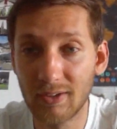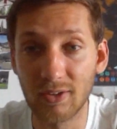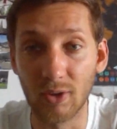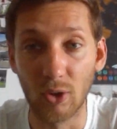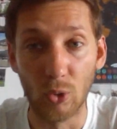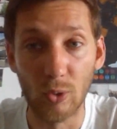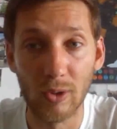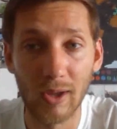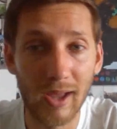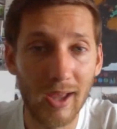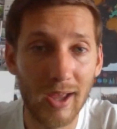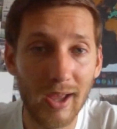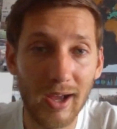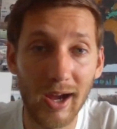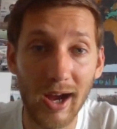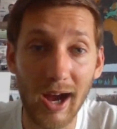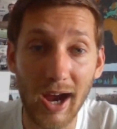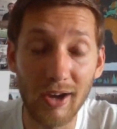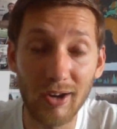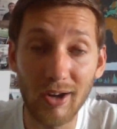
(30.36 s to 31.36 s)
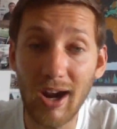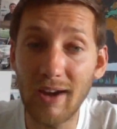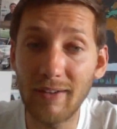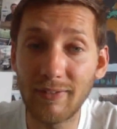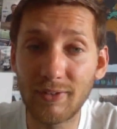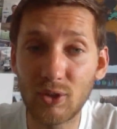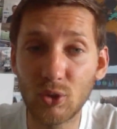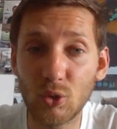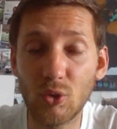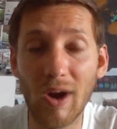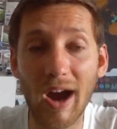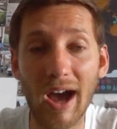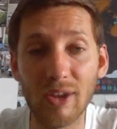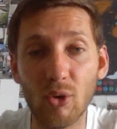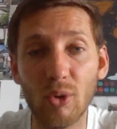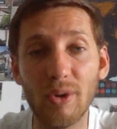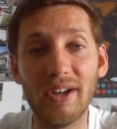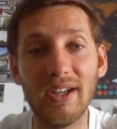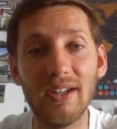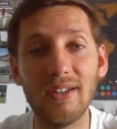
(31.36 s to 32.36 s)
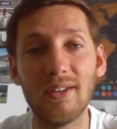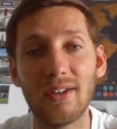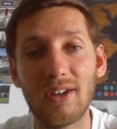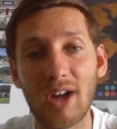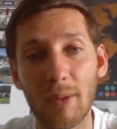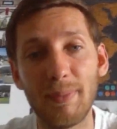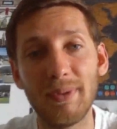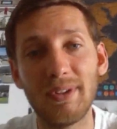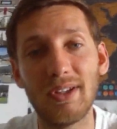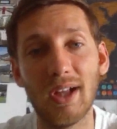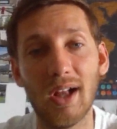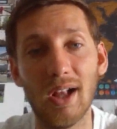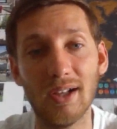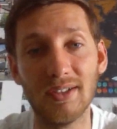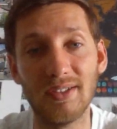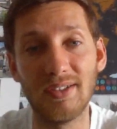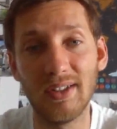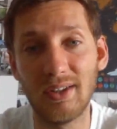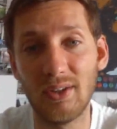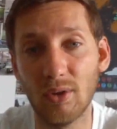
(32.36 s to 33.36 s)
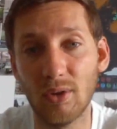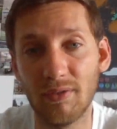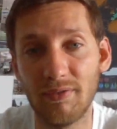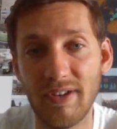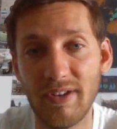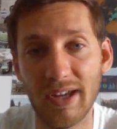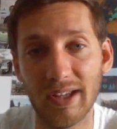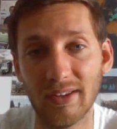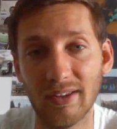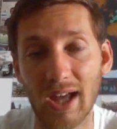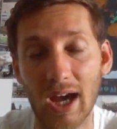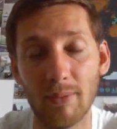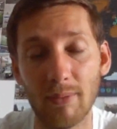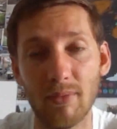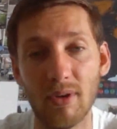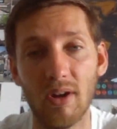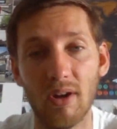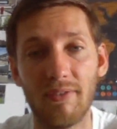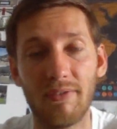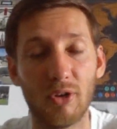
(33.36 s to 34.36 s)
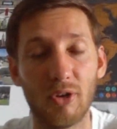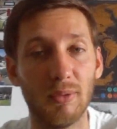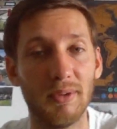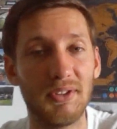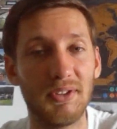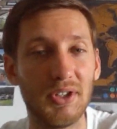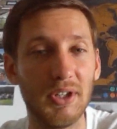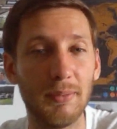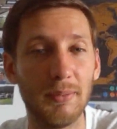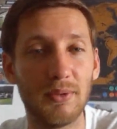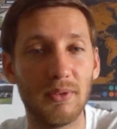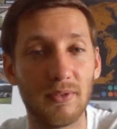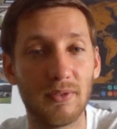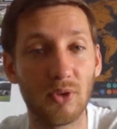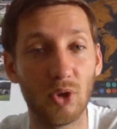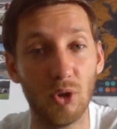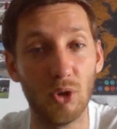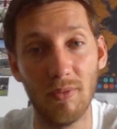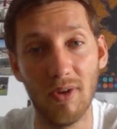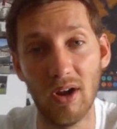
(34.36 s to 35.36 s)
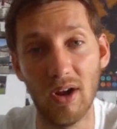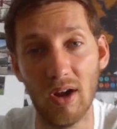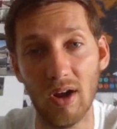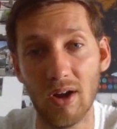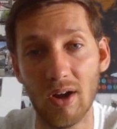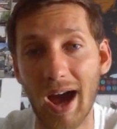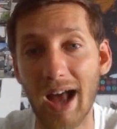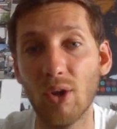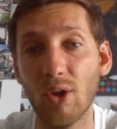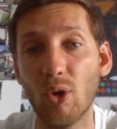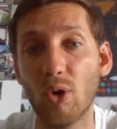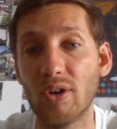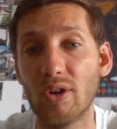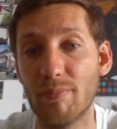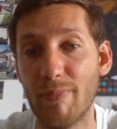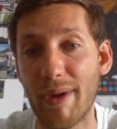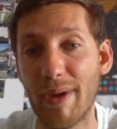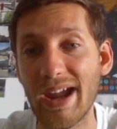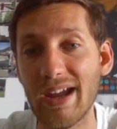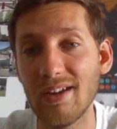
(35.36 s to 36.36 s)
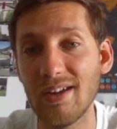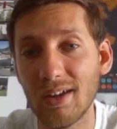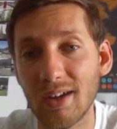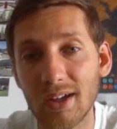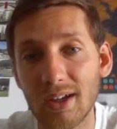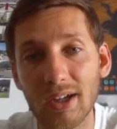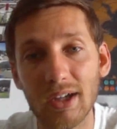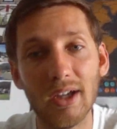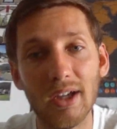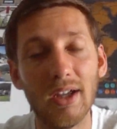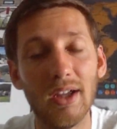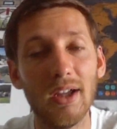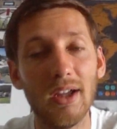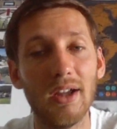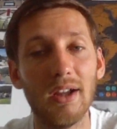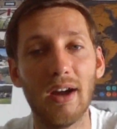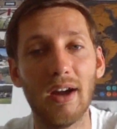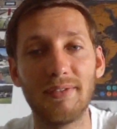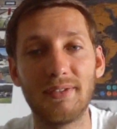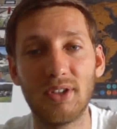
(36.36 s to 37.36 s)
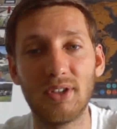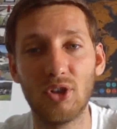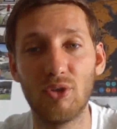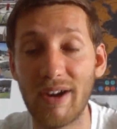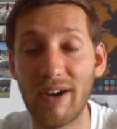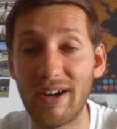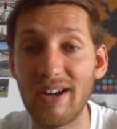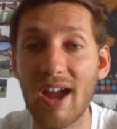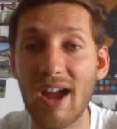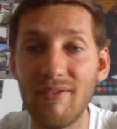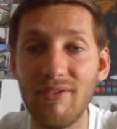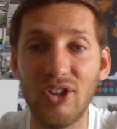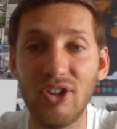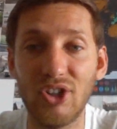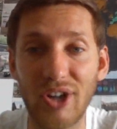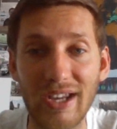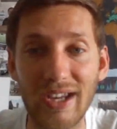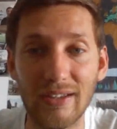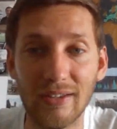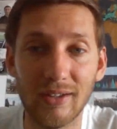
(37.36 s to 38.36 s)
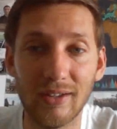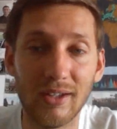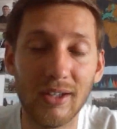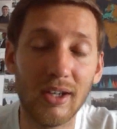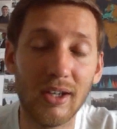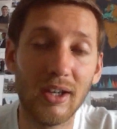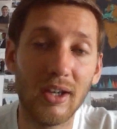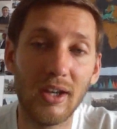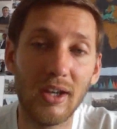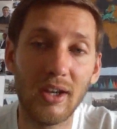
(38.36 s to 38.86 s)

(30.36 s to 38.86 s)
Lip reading: So I arrived to Hanoi, the capital city of Vietnam, from a trip from Halong Bay after very heavy rain